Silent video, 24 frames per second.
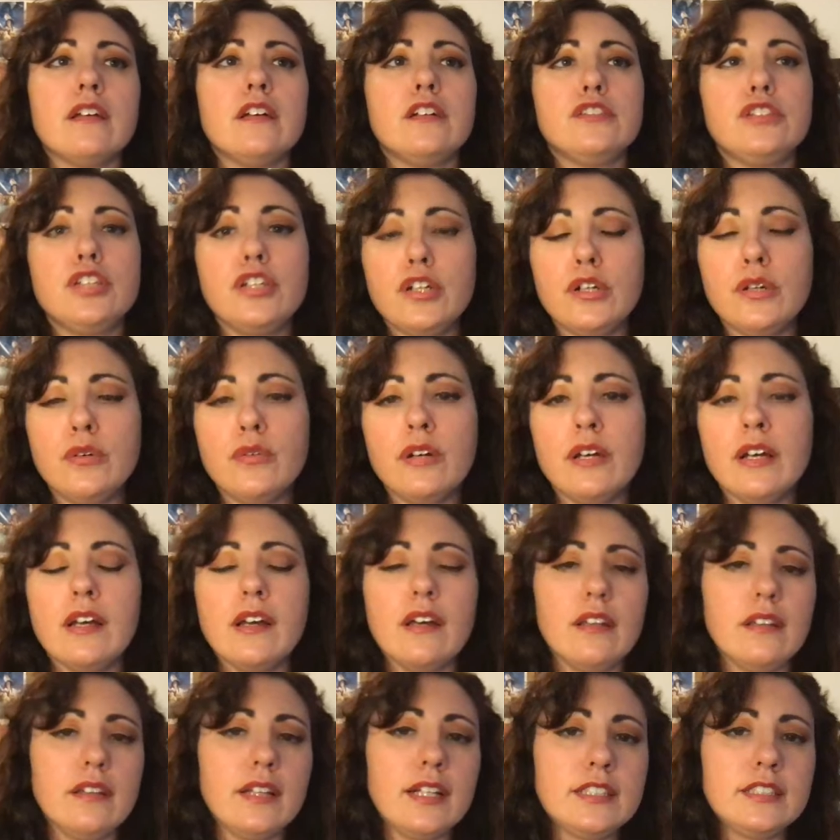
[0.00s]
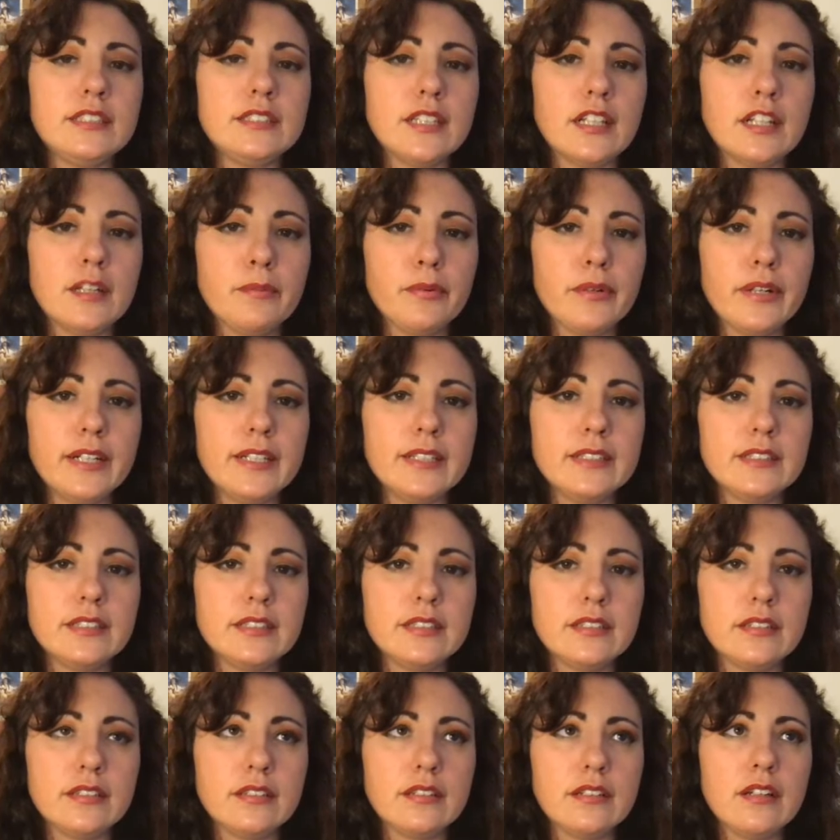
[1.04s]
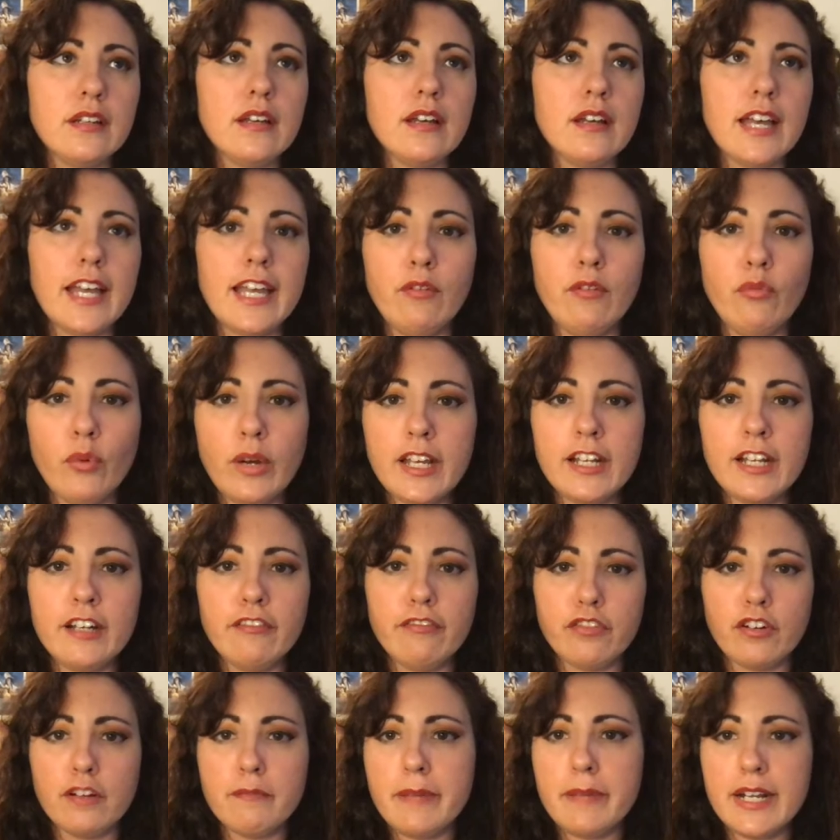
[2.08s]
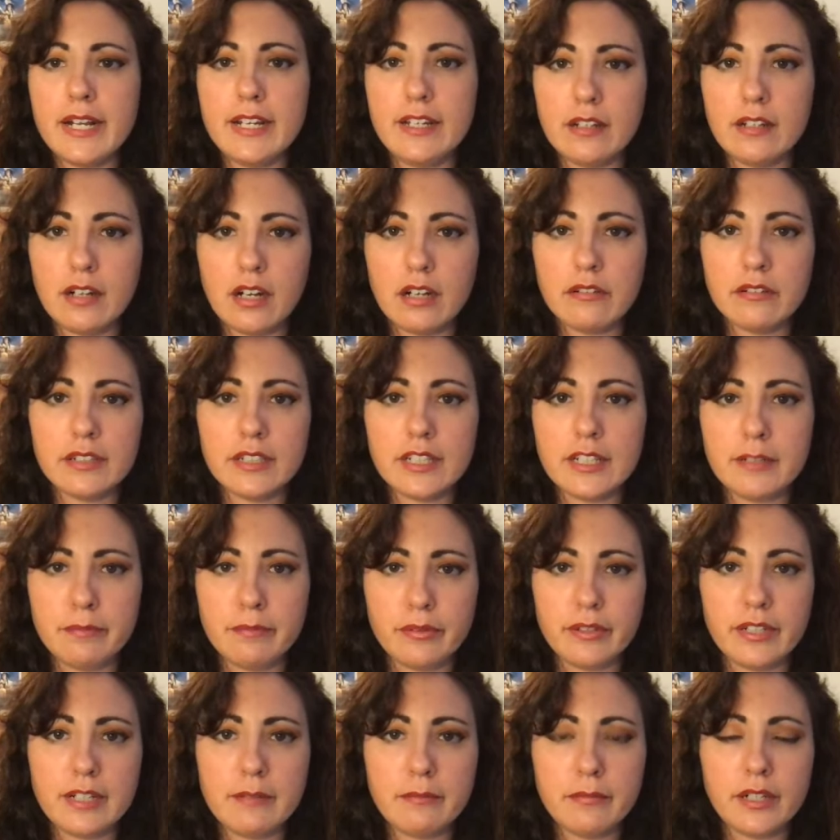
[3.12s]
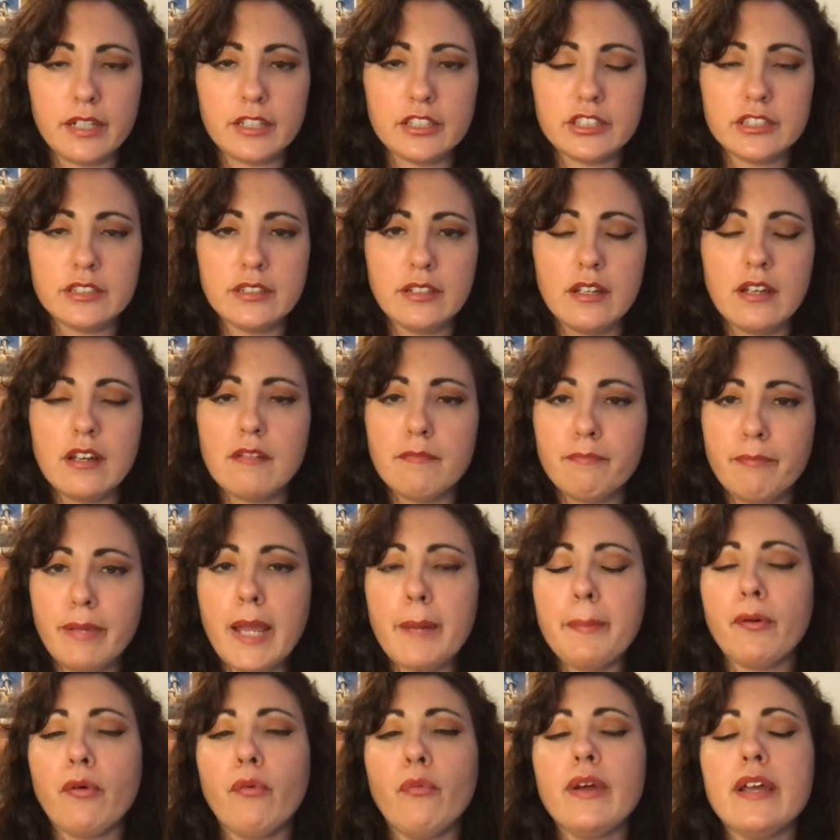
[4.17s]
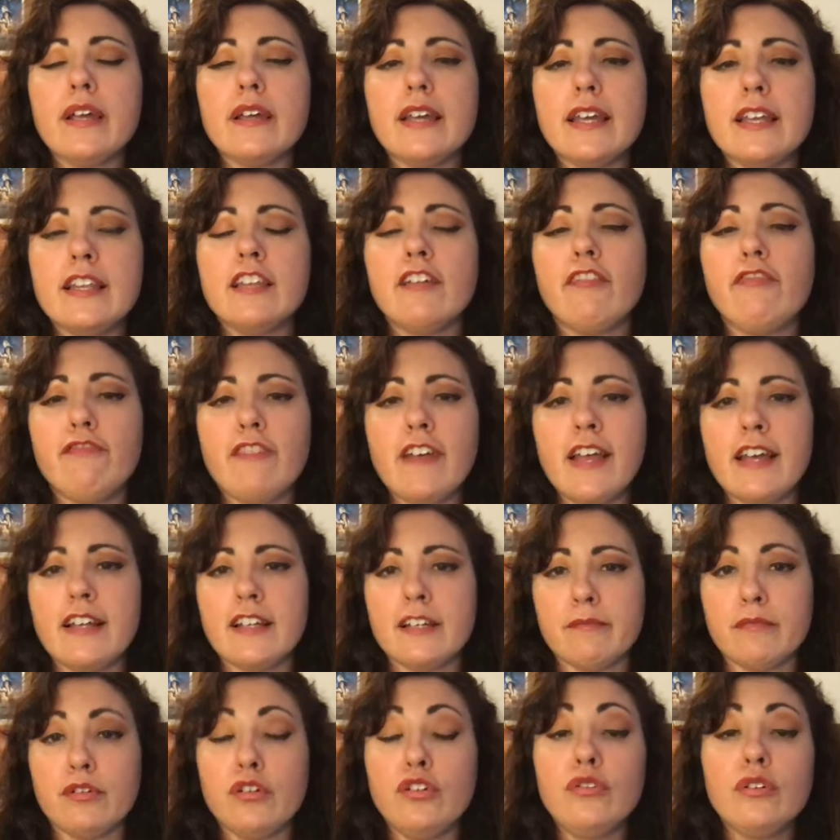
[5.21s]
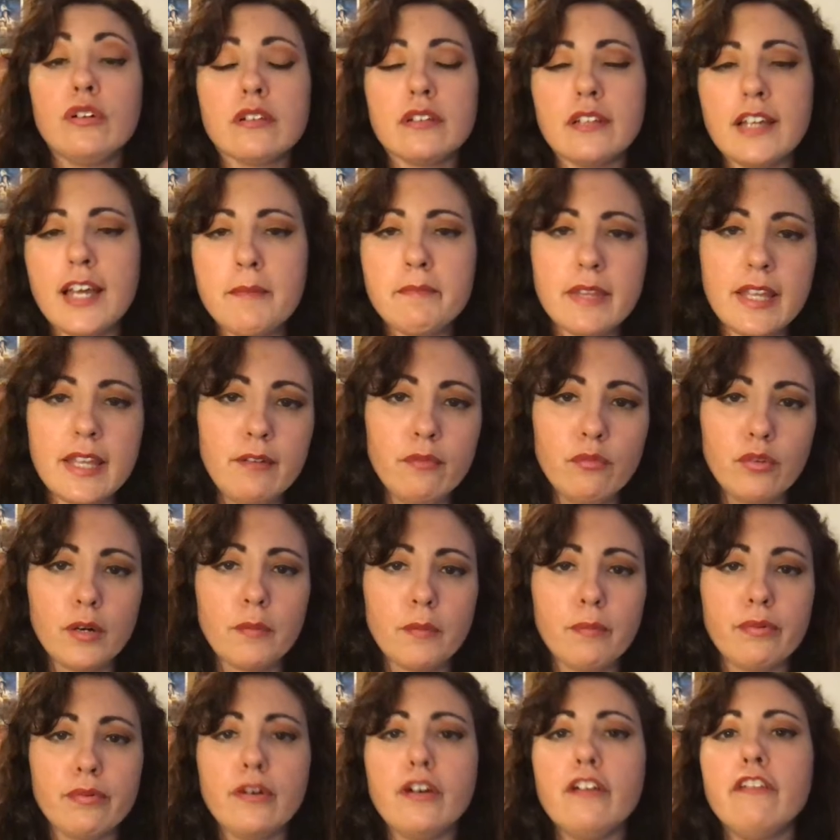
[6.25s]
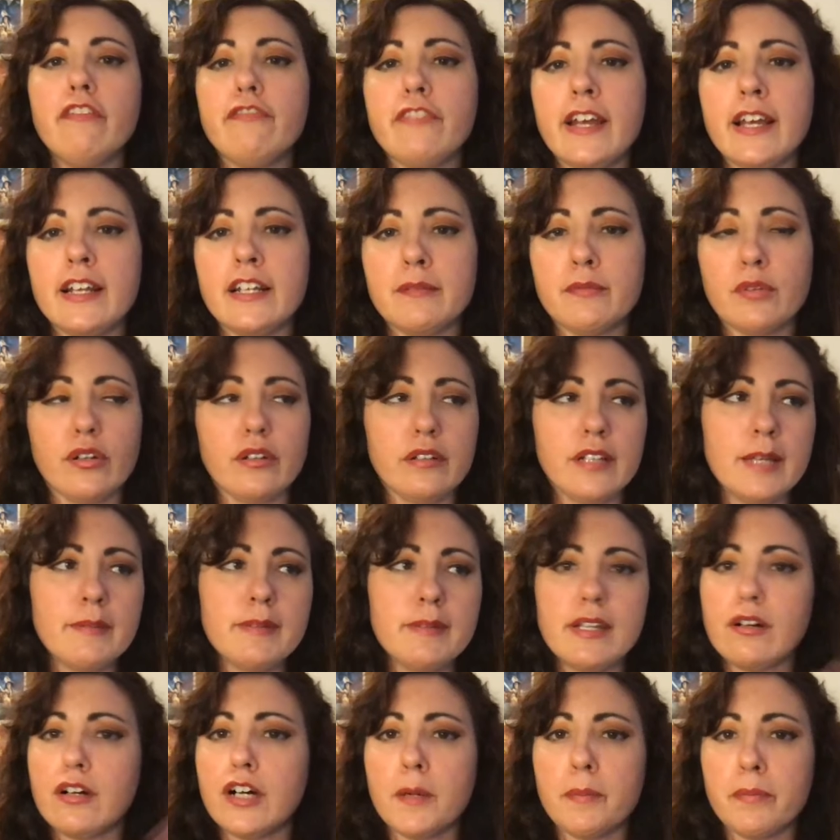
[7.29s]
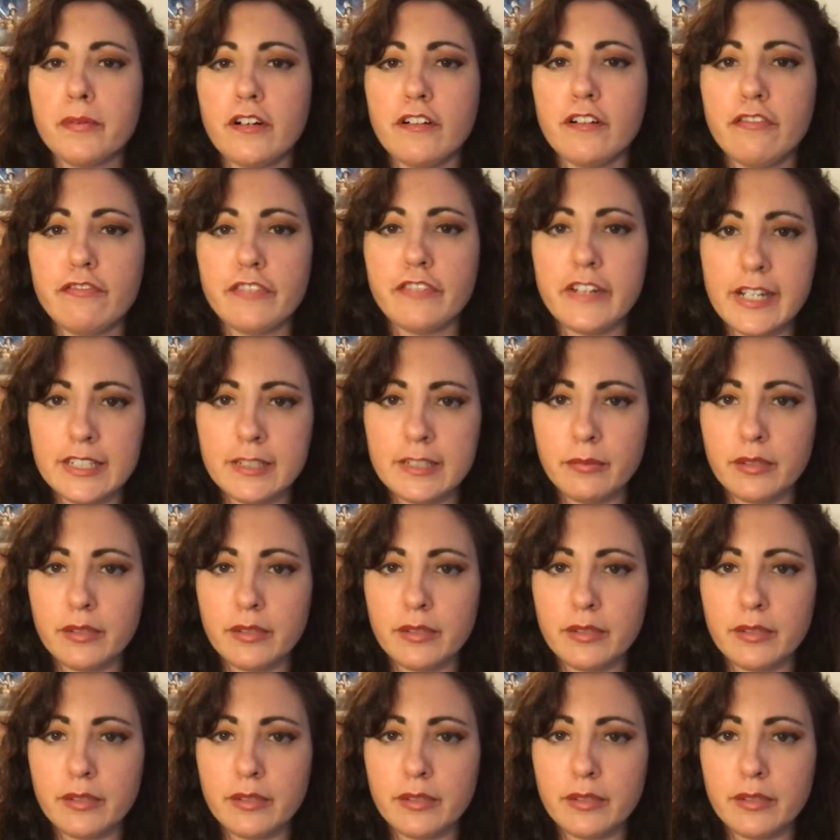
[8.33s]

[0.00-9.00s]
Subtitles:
Two, let's celebrate a win for mediocrity, pretty much. People in the fandom who claim they were pro-fandom or claim they are pro-fandom,